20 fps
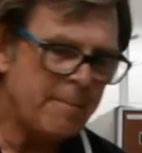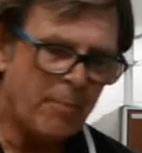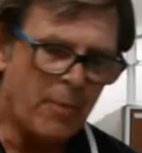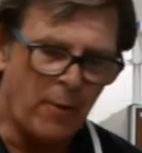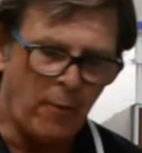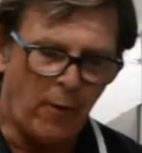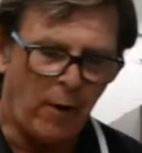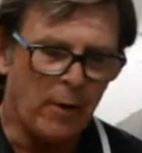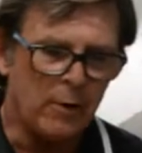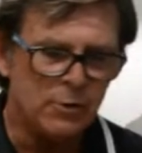
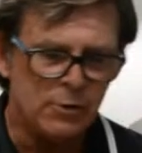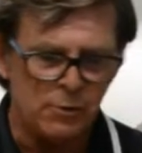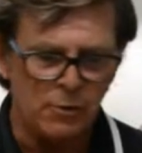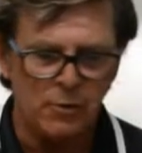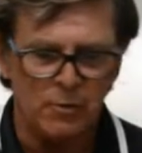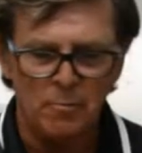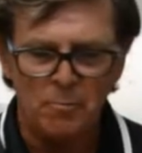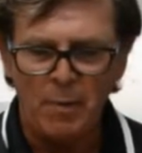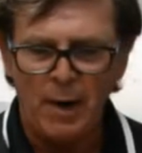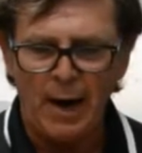There are
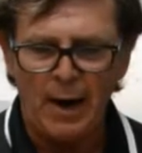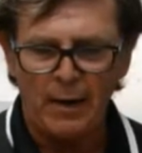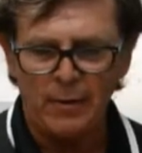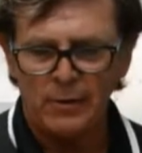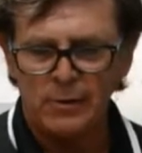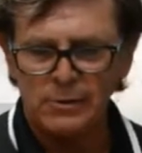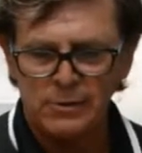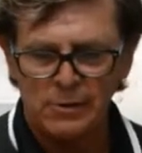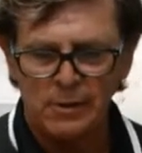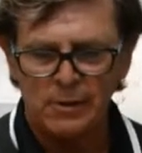certain
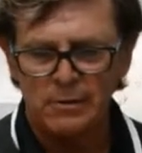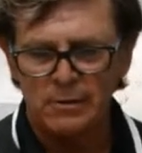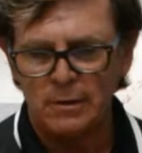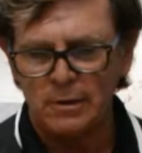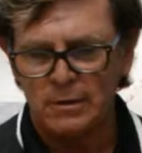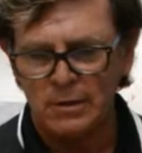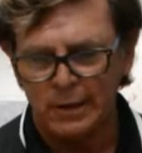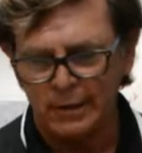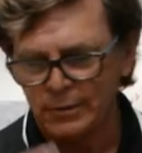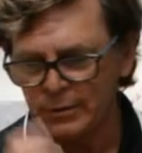powders, and I
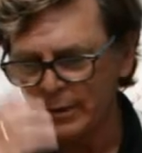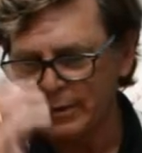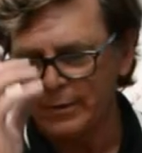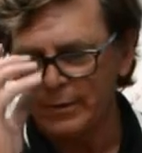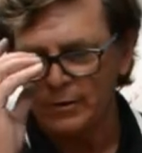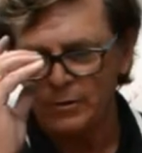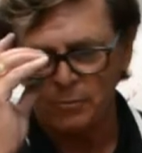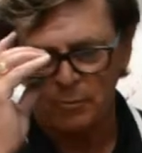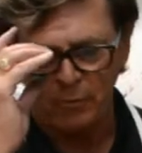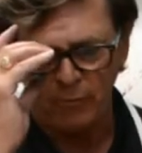did touch on
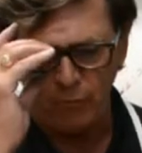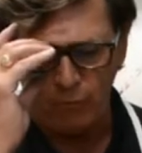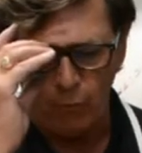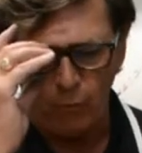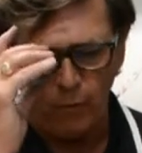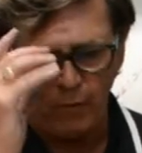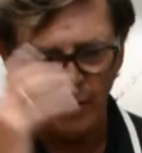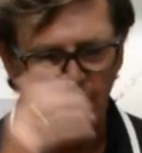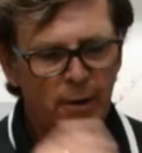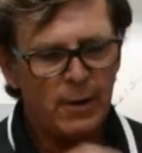this
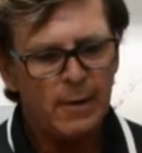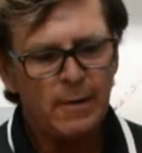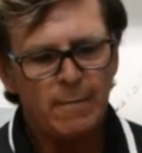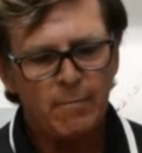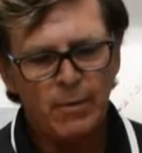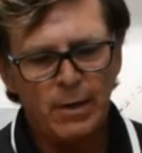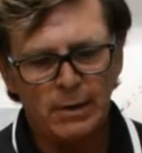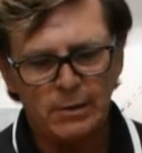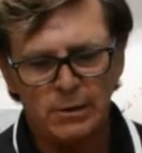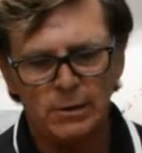before,
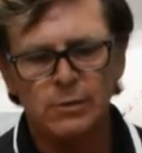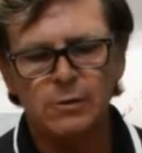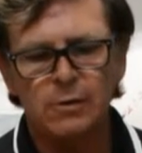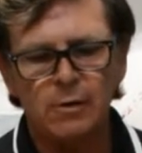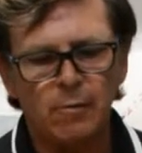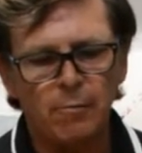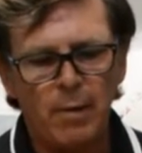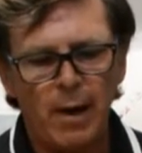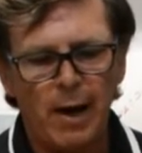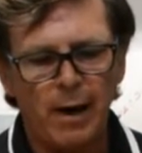
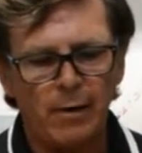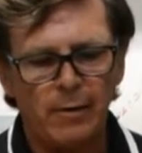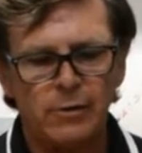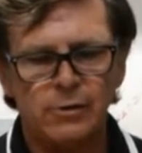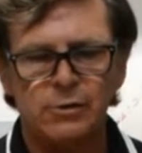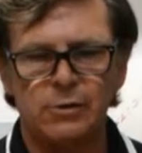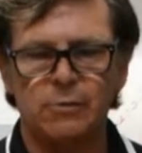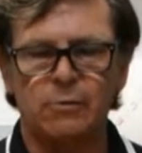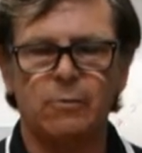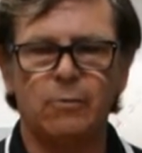additional
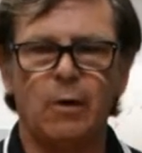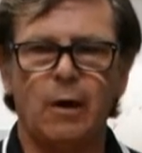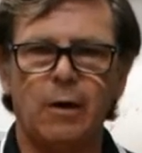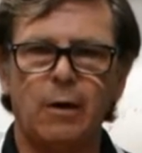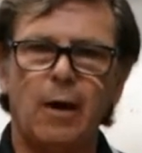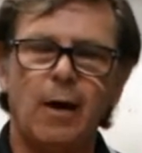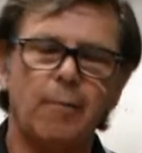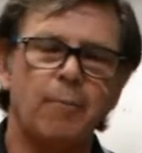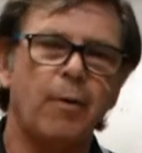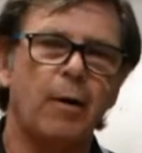powders that are
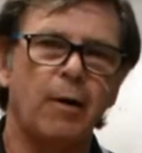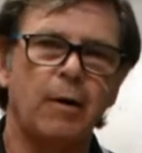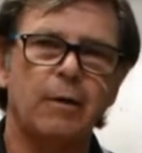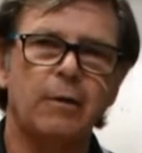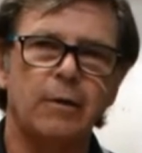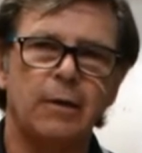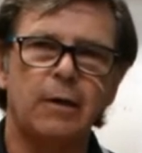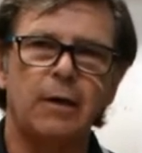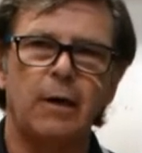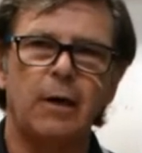not part
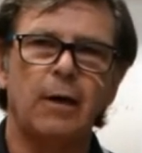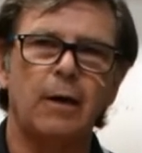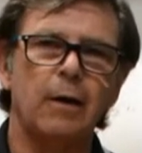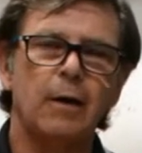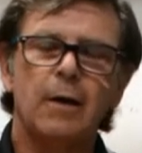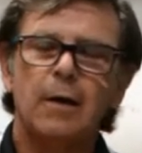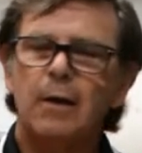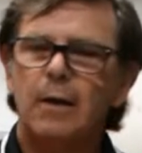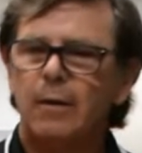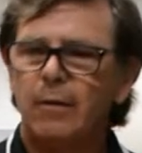of the
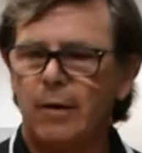kit.